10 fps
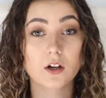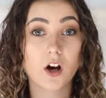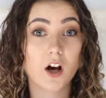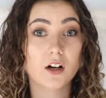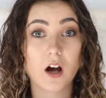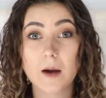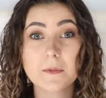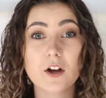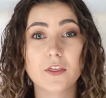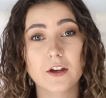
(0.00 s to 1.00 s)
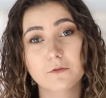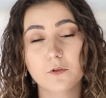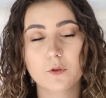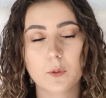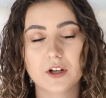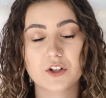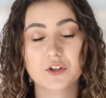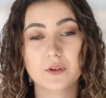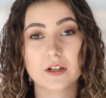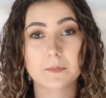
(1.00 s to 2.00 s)
God, I'm not thankful for what you're
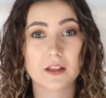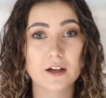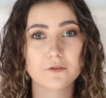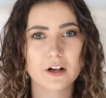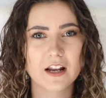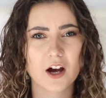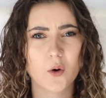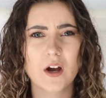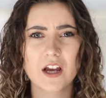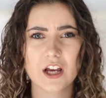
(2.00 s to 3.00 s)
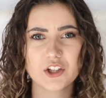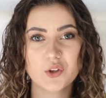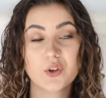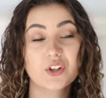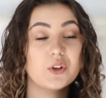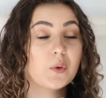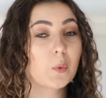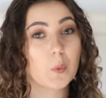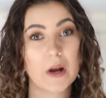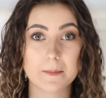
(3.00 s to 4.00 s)
doing in my life right now, and you can do
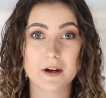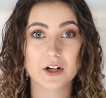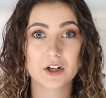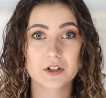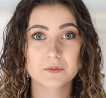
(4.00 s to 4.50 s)
way better.